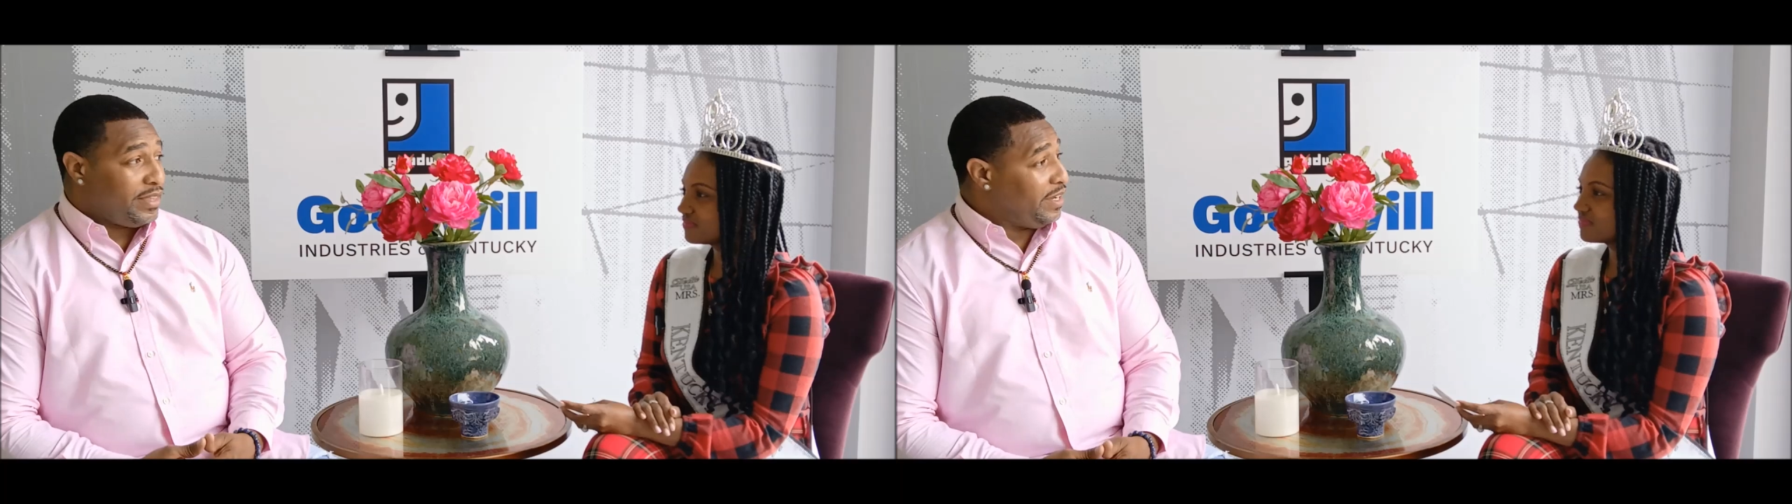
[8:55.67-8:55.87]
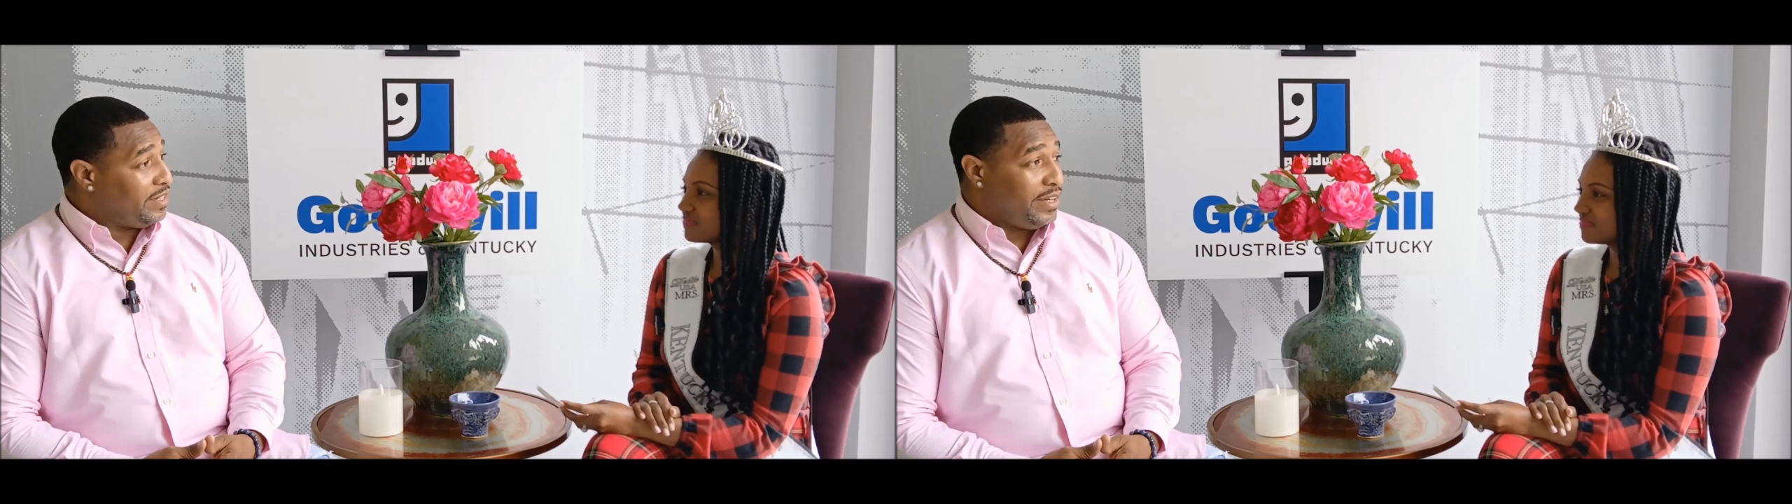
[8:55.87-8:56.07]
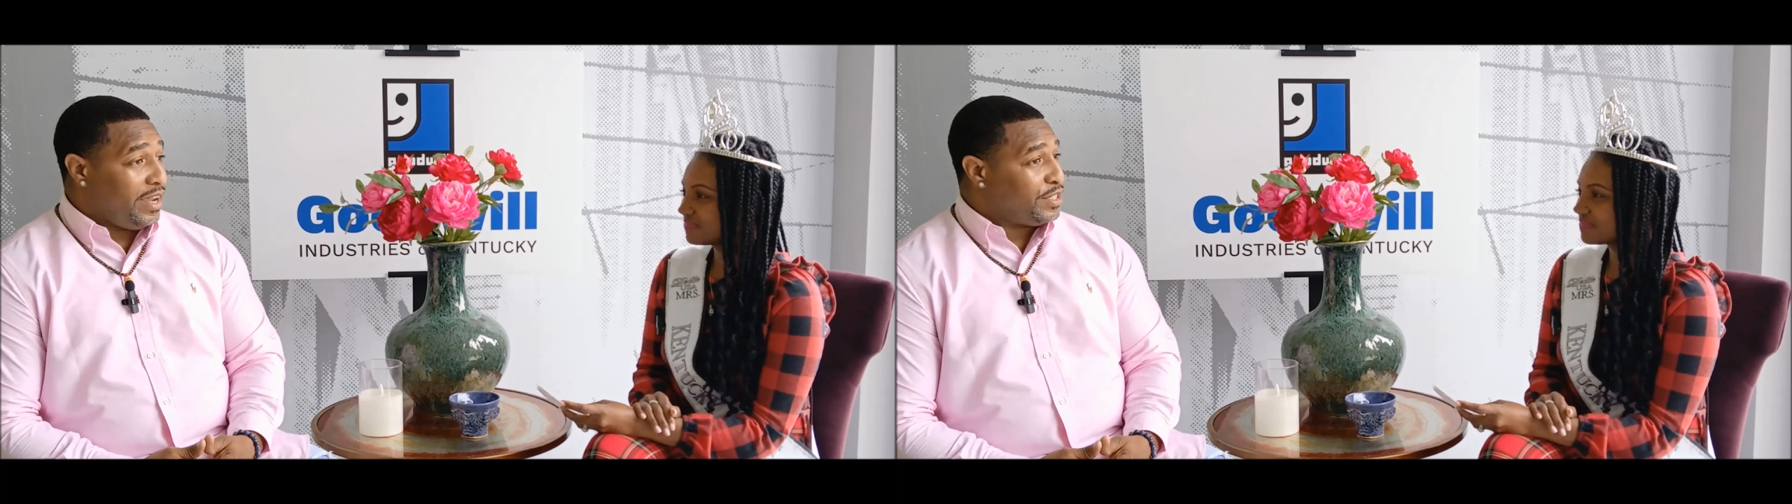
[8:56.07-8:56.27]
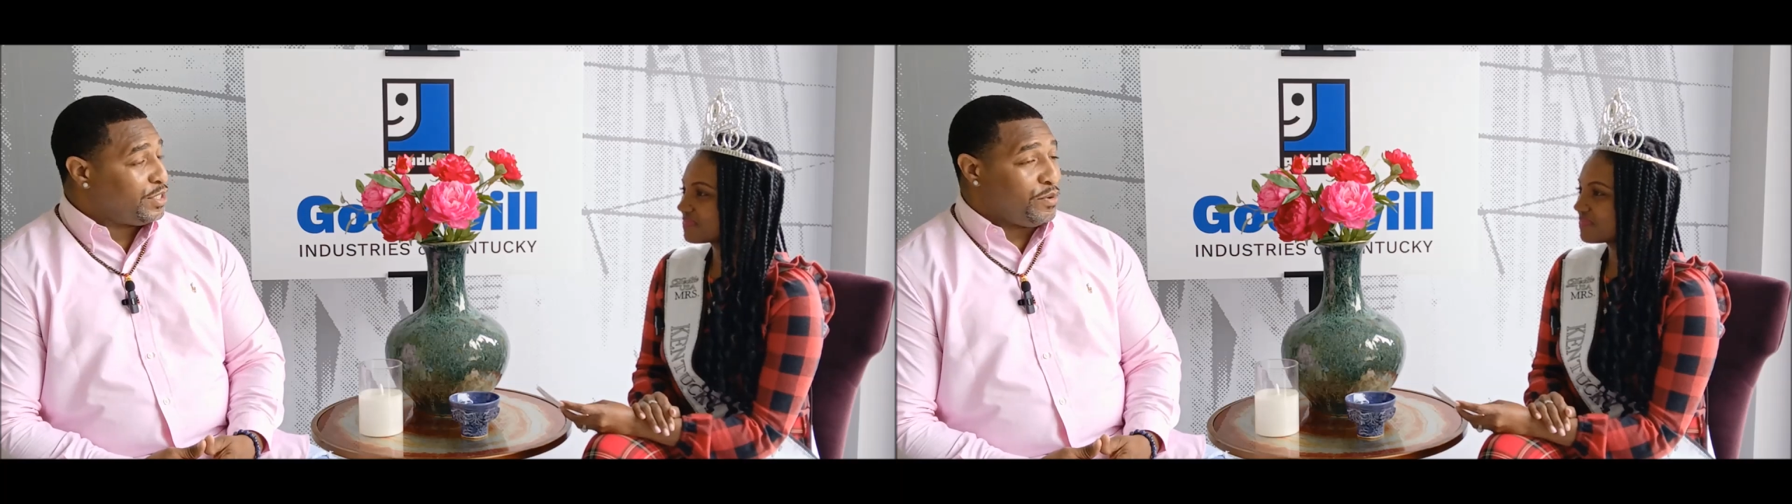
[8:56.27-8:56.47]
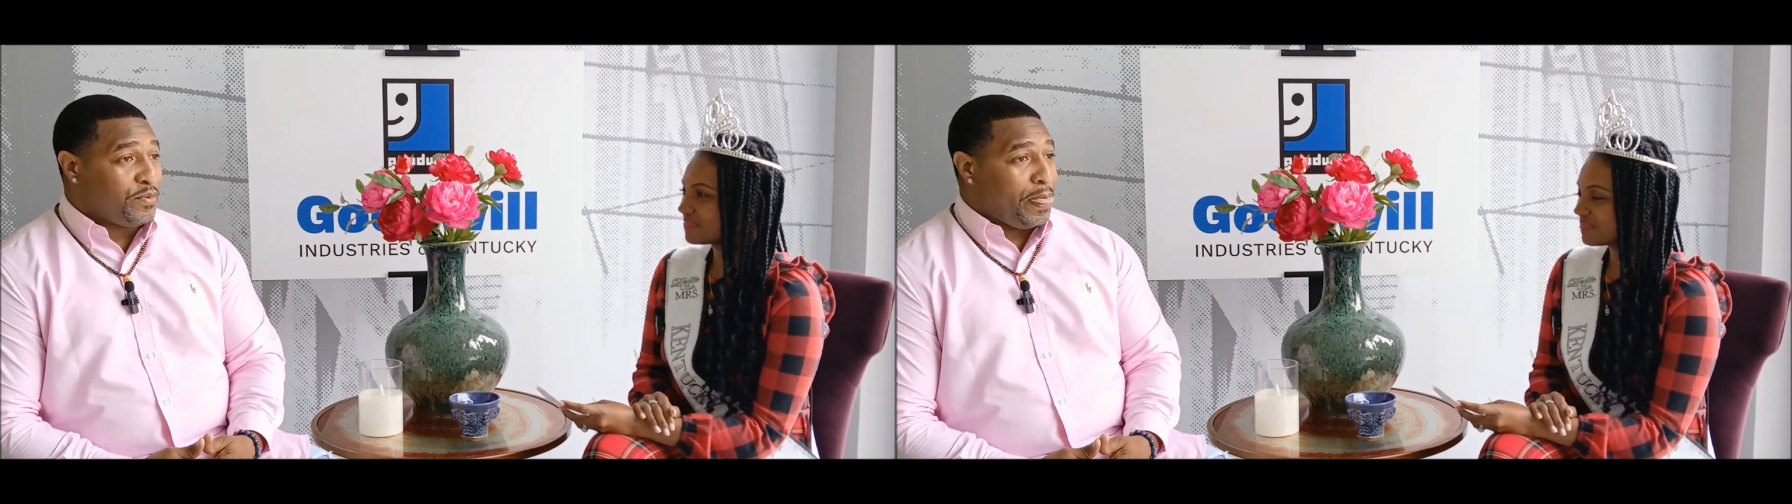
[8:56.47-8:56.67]
my thing today.
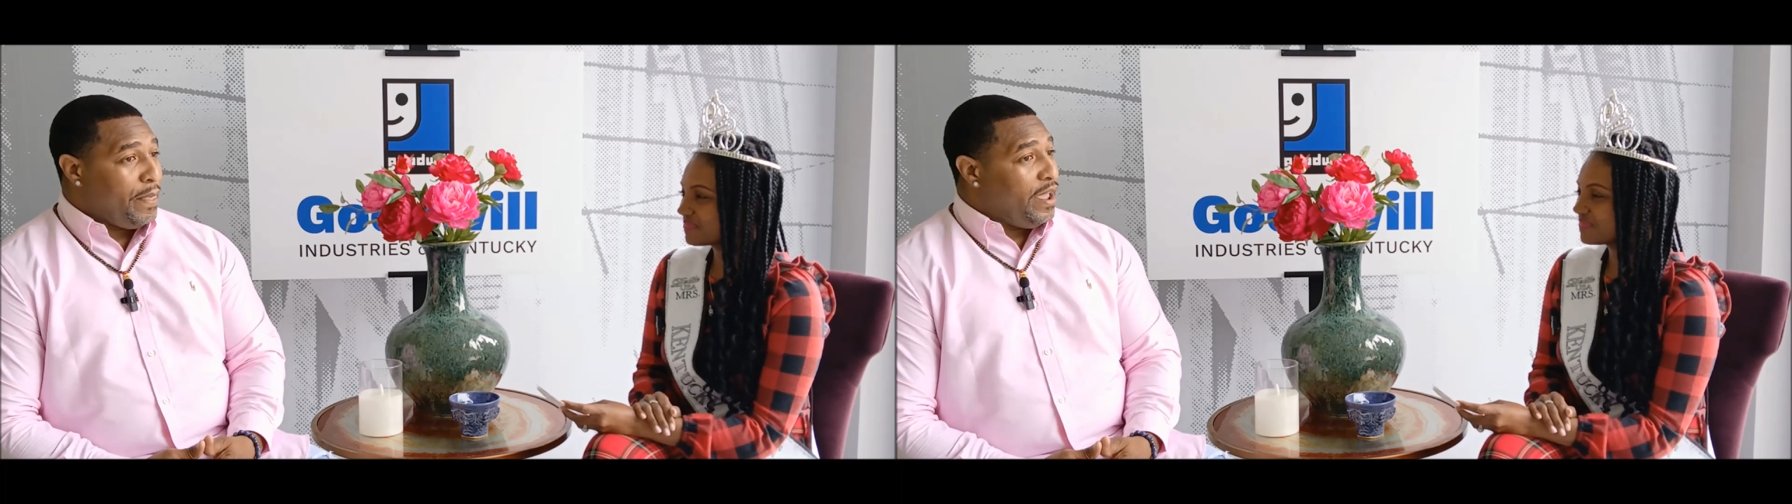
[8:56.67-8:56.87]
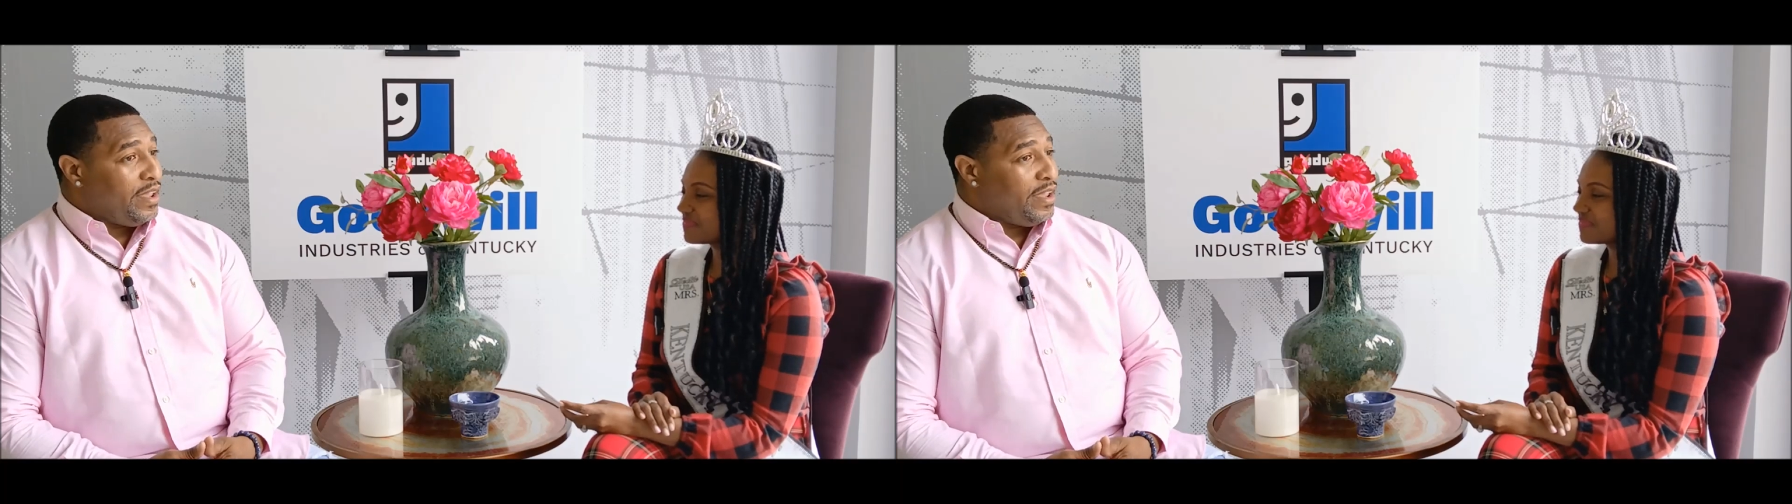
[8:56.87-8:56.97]
So